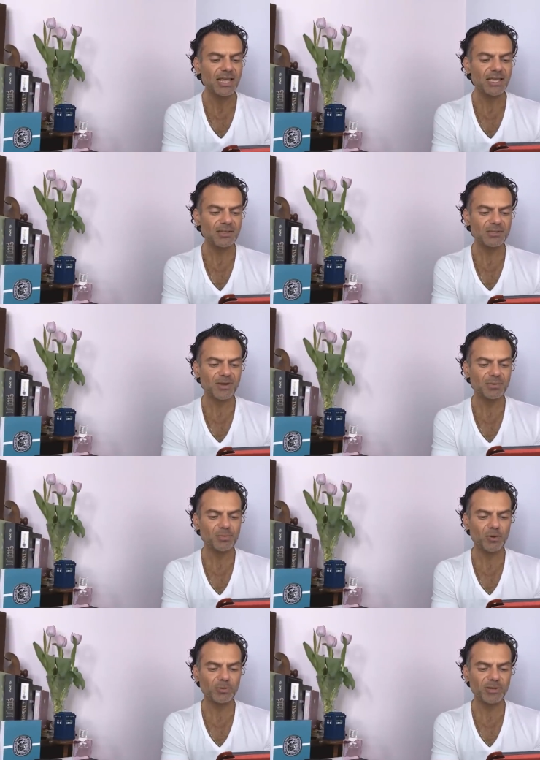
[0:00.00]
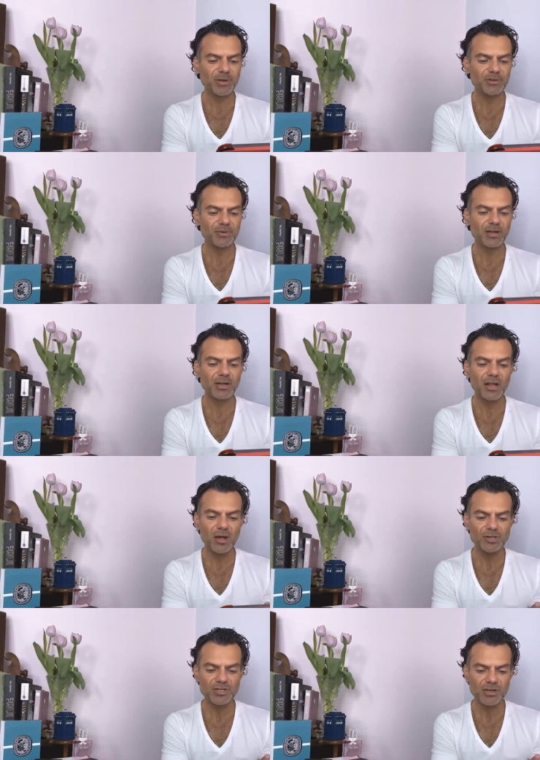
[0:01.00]
Here's where we probably went through the
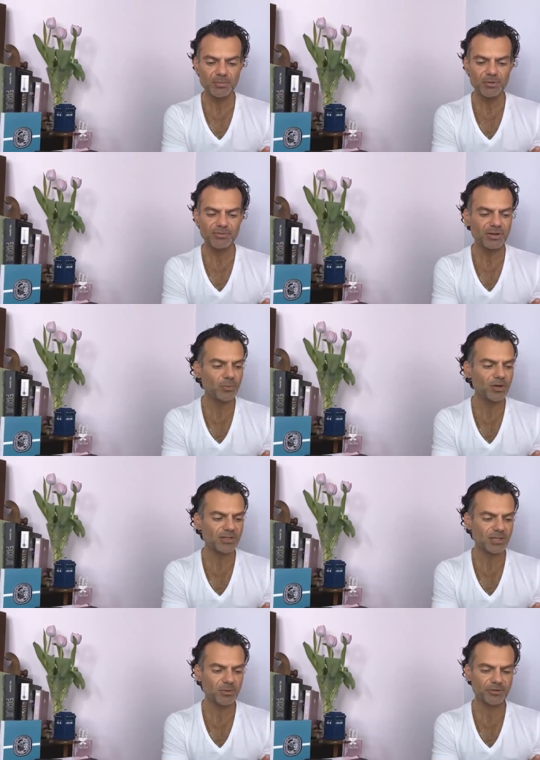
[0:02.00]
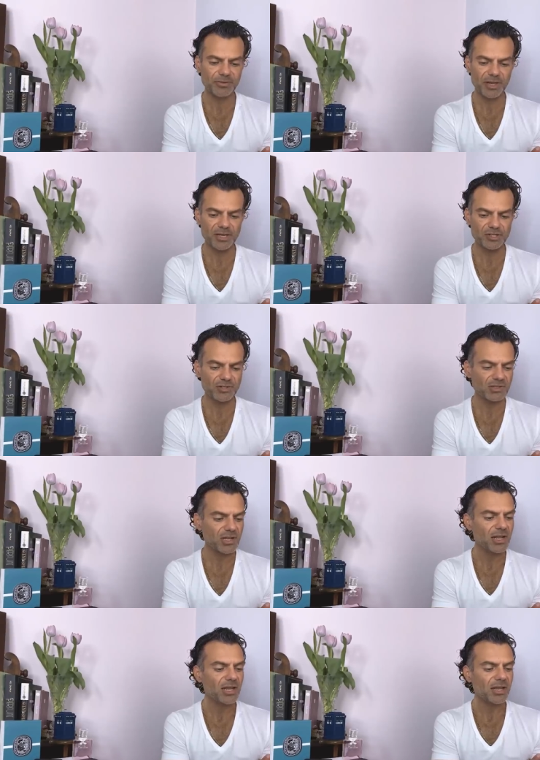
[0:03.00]
largest number of reworks and modifications
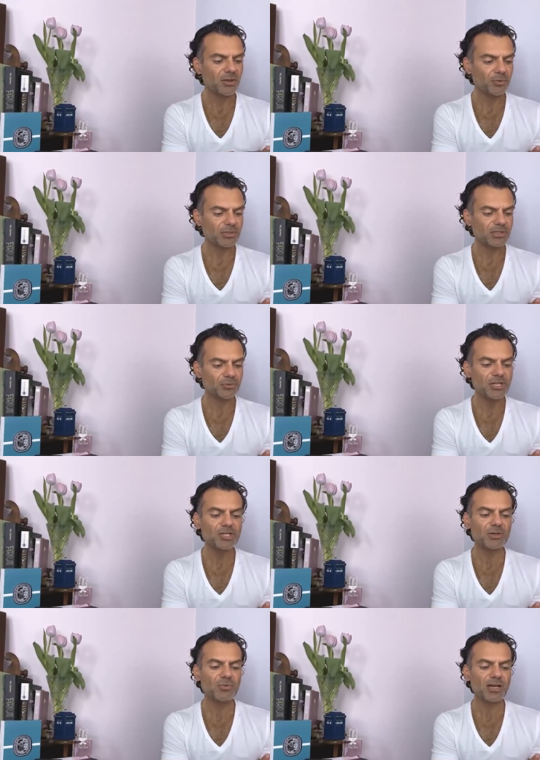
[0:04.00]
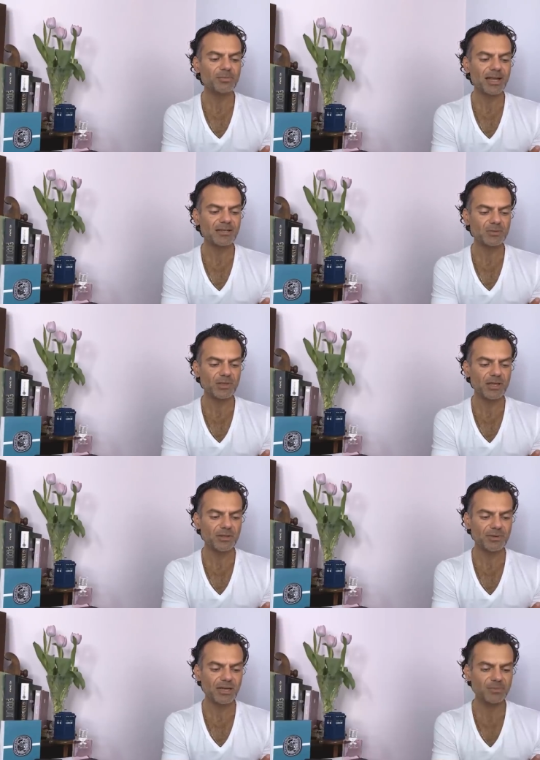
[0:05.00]
in order to reach the right balance with the
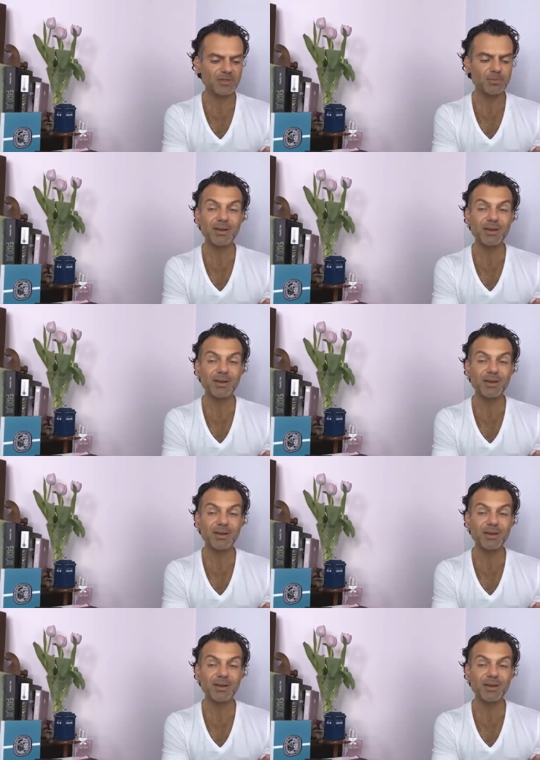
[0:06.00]
other elements.